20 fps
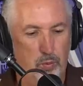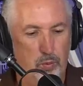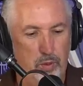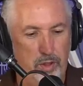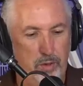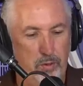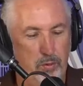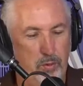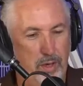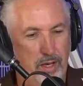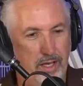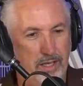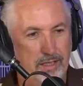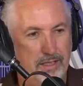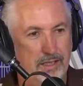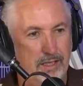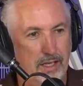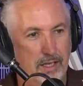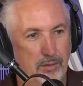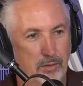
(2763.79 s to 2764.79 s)
we
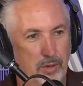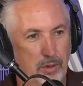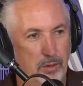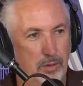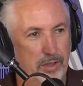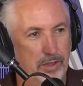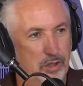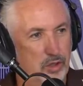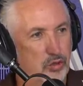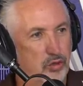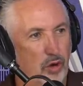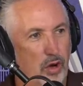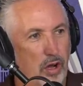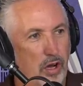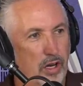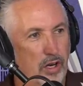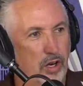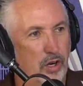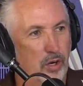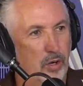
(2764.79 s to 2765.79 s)
went, we were in
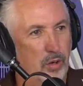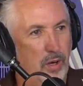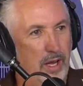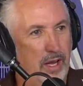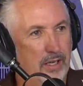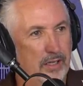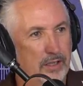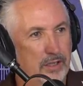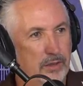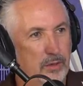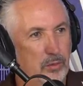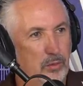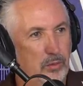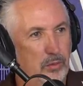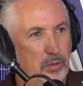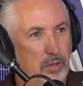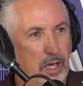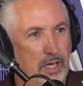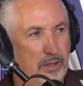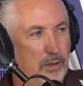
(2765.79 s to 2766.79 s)
Toronto, and
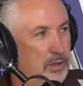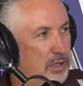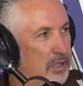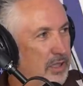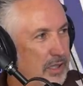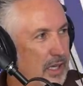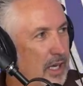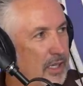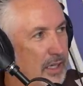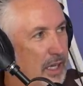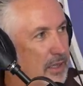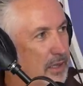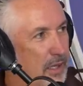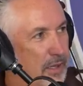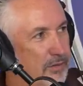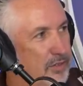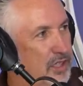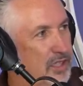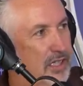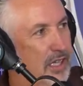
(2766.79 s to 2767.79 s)
I
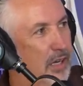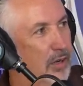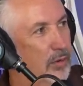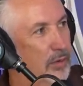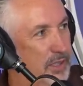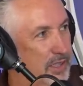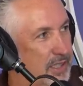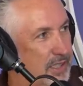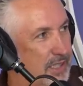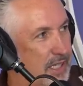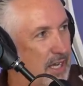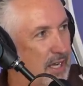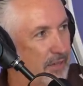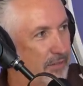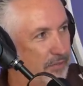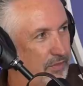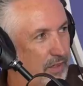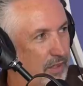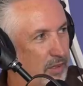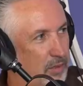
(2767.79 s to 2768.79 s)
love scary
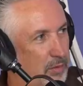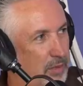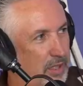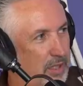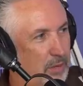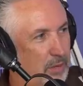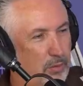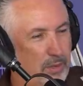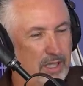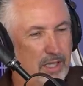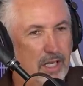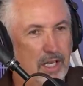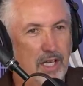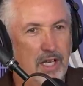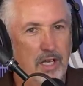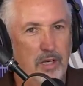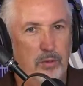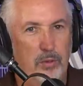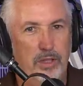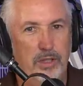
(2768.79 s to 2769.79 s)
stuff, you know. We
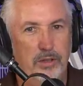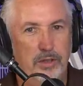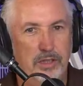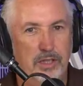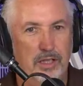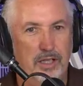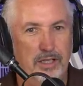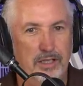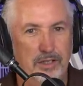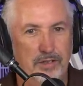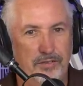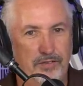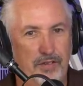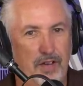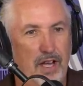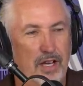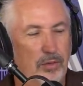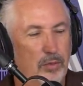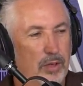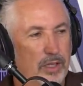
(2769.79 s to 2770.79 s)
used to like to
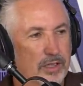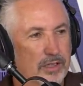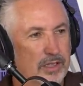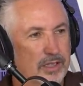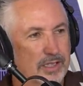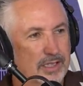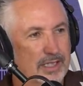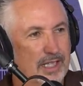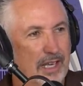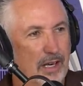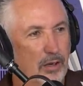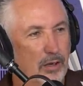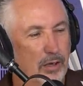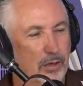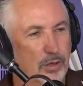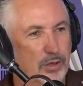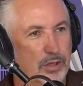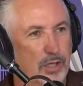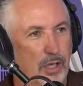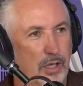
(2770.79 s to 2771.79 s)
find ways to scare
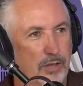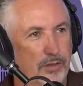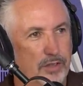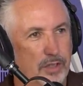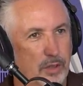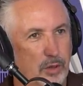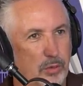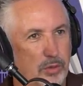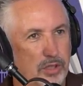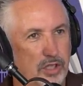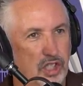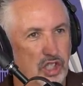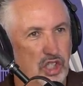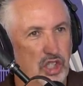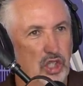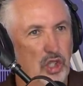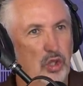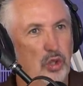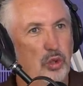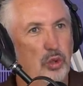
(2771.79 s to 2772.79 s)
ourselves, and there was
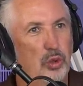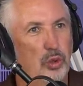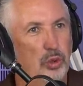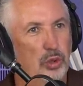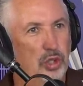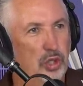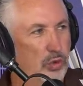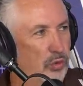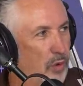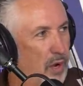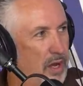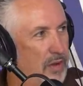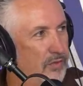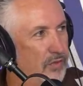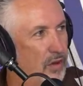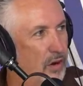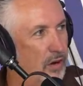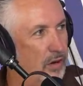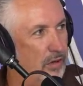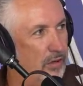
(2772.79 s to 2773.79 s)
this huge
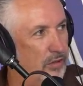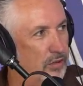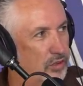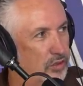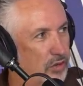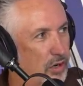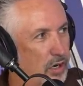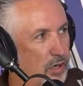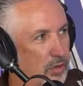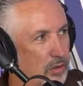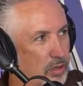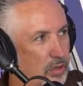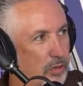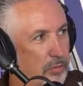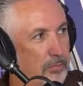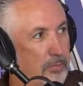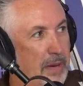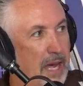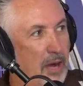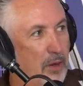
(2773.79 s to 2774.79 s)
graveyard in Toronto
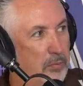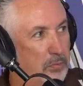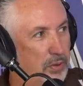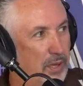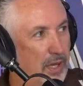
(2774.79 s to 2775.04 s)
called Mount